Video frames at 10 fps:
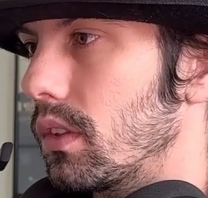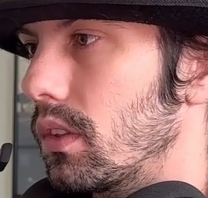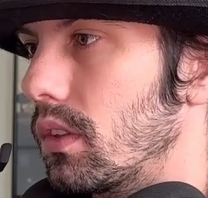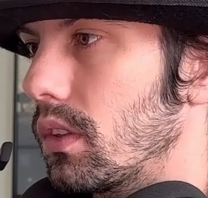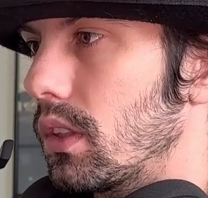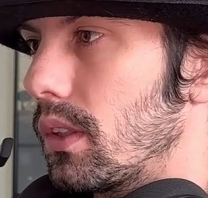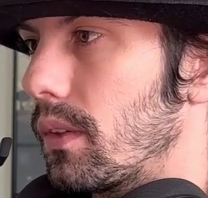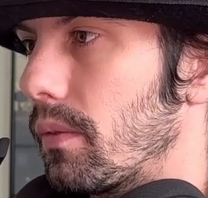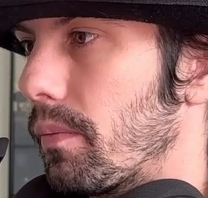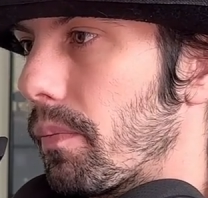
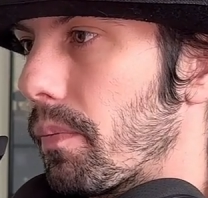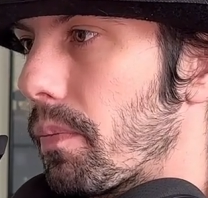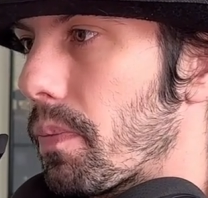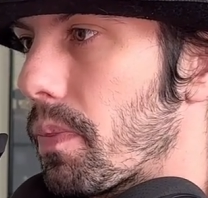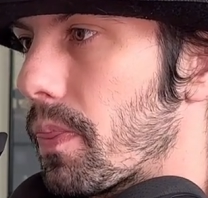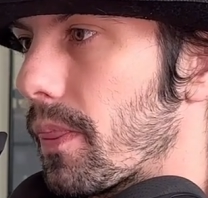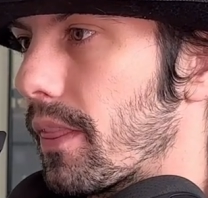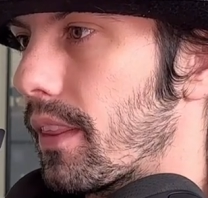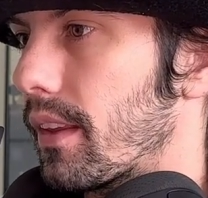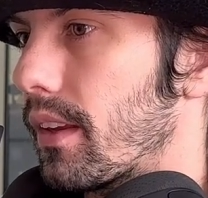
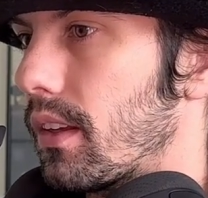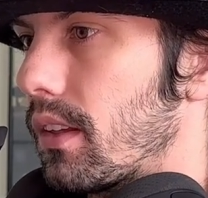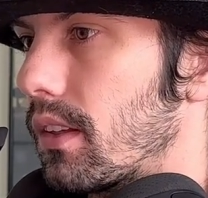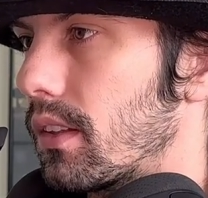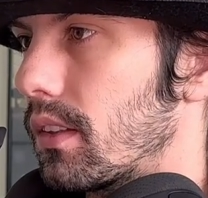No one is speaking in this clip.